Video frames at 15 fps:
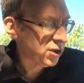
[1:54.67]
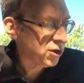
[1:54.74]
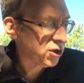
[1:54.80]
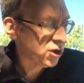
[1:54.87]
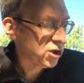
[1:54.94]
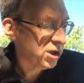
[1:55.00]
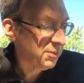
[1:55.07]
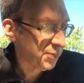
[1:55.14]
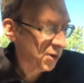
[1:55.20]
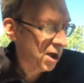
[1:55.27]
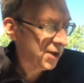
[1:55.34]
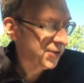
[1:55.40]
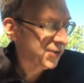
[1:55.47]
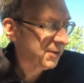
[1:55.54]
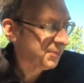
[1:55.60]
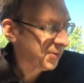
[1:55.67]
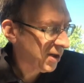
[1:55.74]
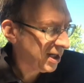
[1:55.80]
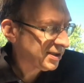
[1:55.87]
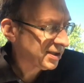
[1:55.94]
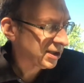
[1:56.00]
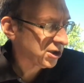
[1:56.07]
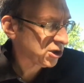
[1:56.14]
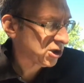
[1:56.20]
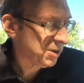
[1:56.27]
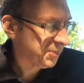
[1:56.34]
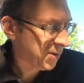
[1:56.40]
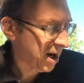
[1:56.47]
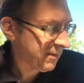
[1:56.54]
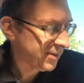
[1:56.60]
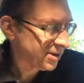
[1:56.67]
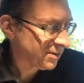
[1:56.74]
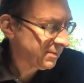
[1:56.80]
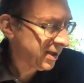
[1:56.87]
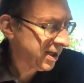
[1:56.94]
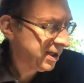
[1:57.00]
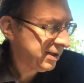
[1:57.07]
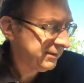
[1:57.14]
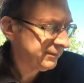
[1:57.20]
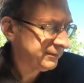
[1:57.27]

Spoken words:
she brought the present she promised me."